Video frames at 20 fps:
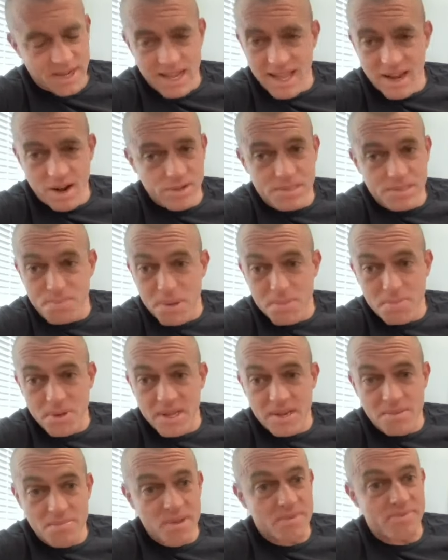had all these
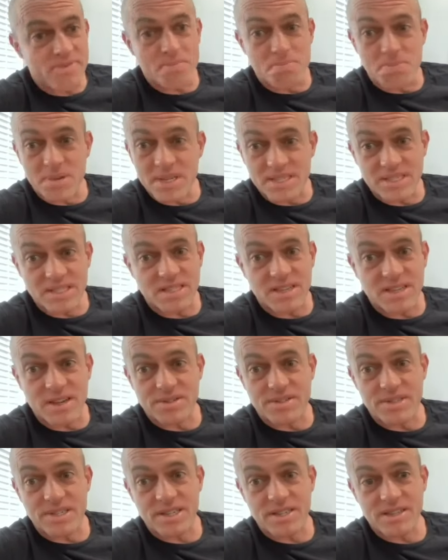people hitting me up for business
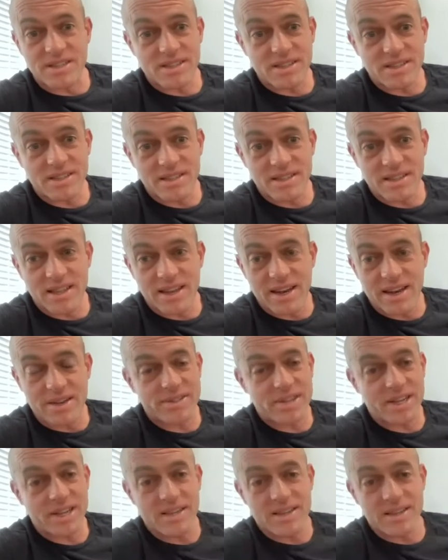coaching. And I
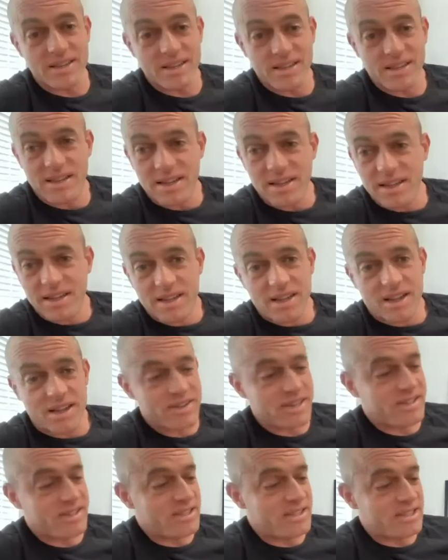was like,
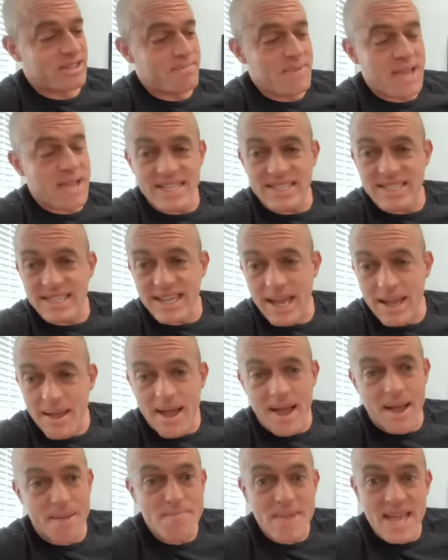I'm like, this is amazing.
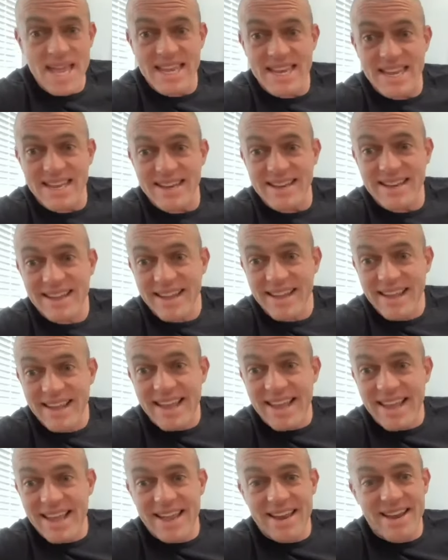I, I made it.
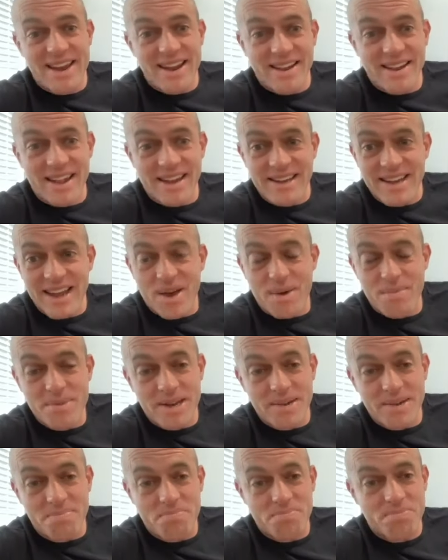And like now I'm
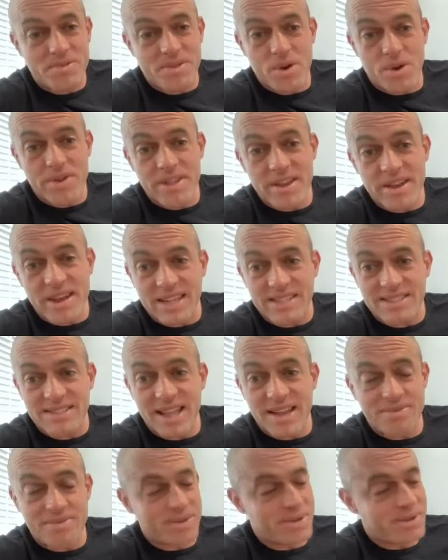gonna go to the
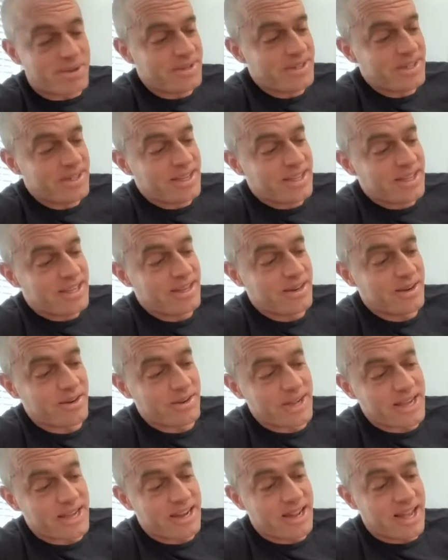next level, you
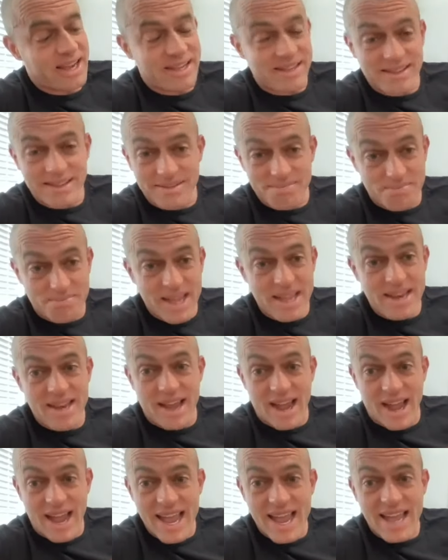know, and like
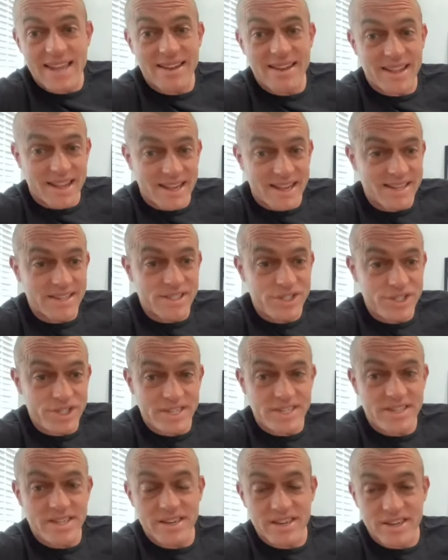man, I had like a
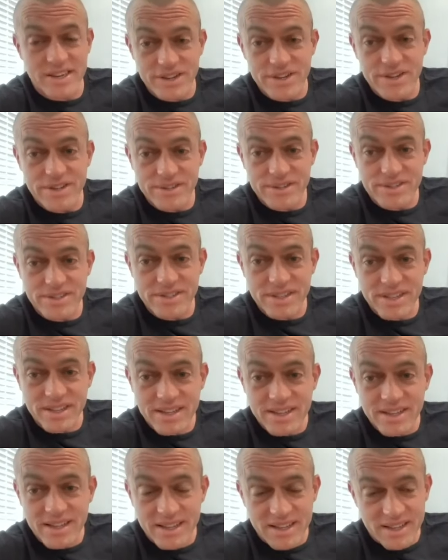shit ton of dudes.
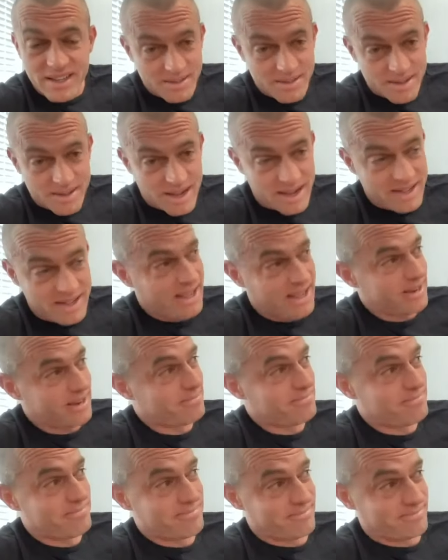I'd
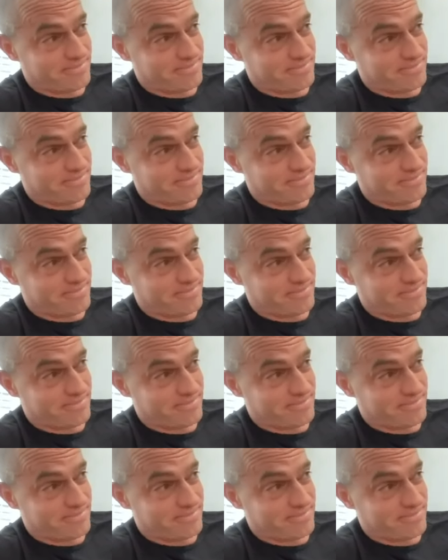like,